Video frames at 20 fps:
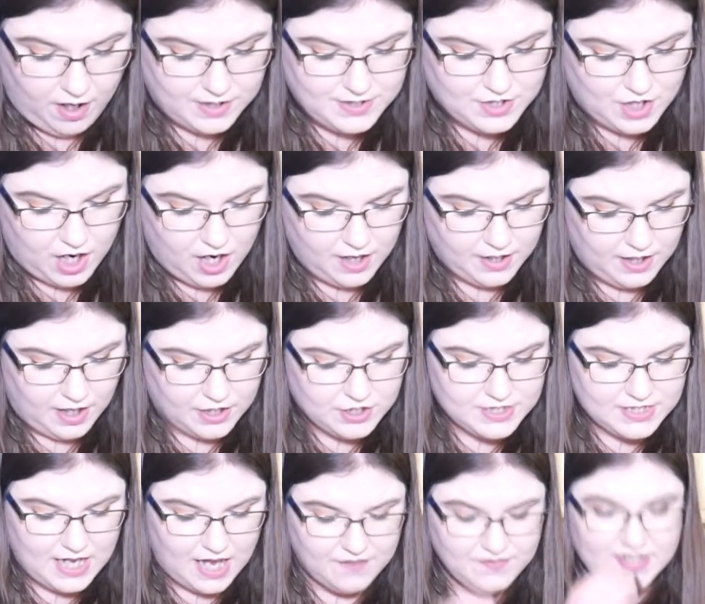Darn, I'll
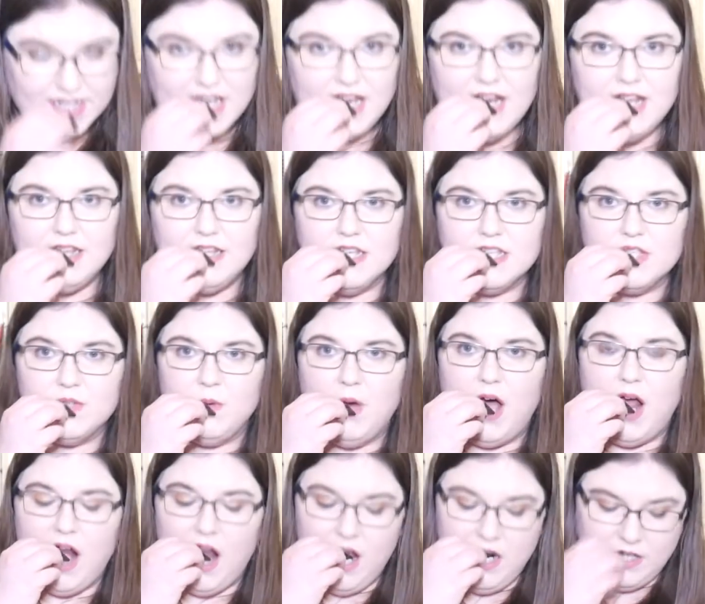just have to eat this
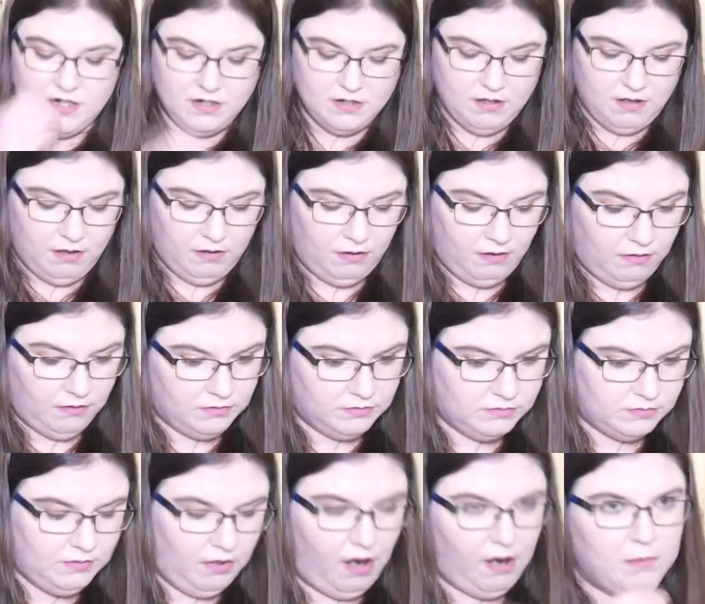one.
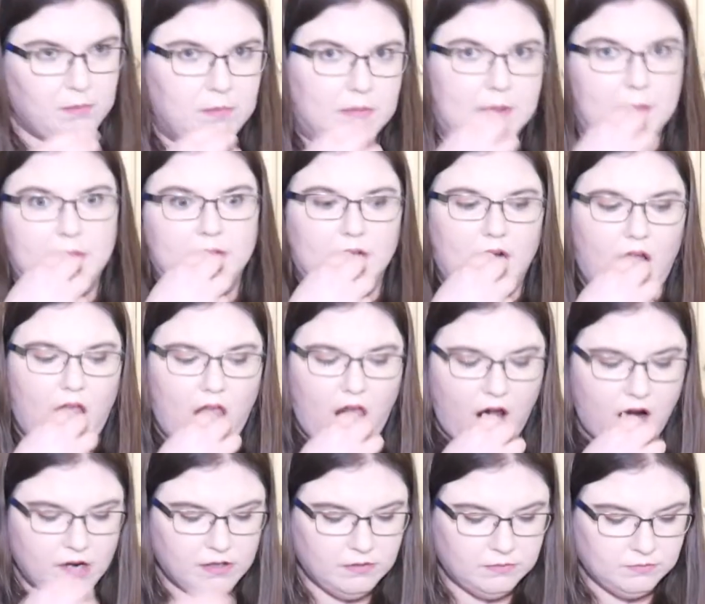Bummer.
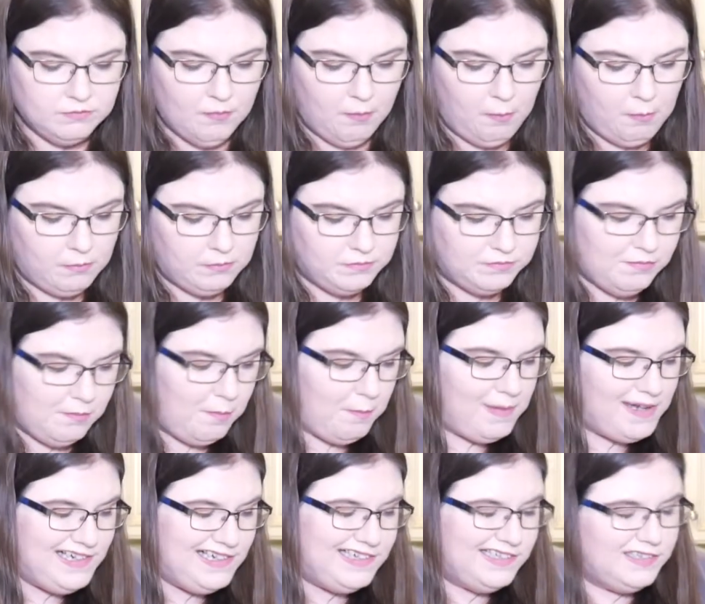
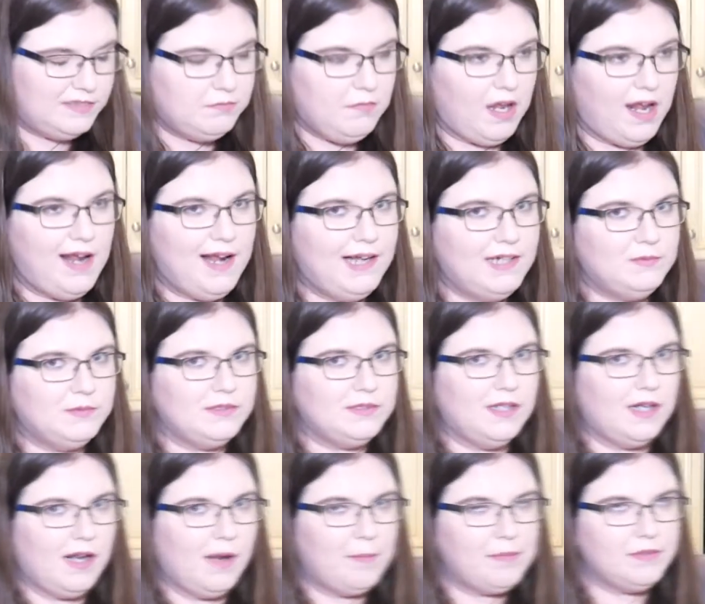Man, I hate when
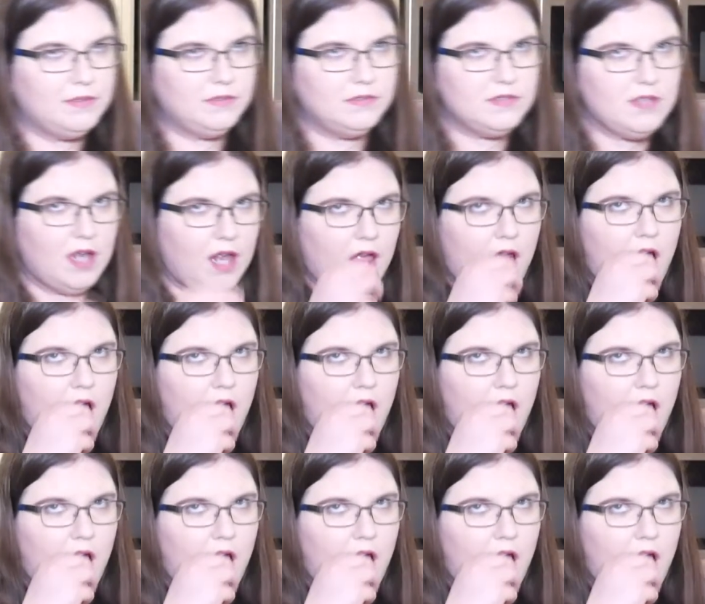that happens.